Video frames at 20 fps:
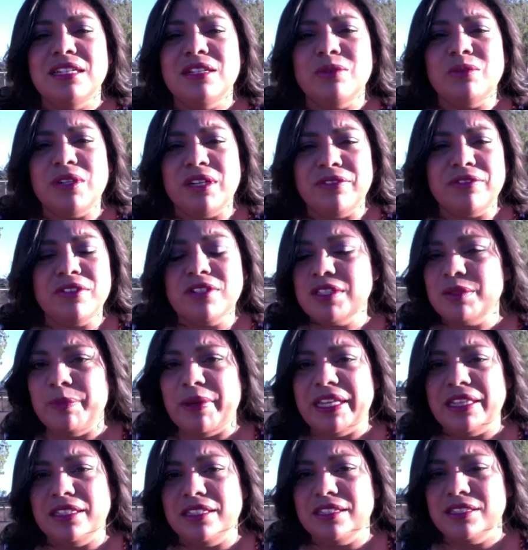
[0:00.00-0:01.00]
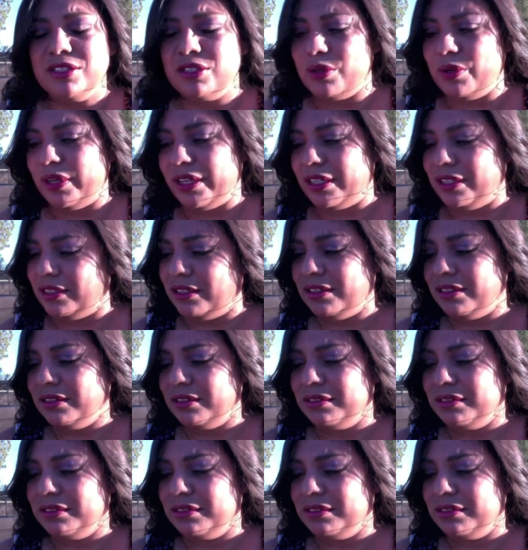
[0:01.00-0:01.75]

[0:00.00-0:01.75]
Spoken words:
whatever, it's my list, so I can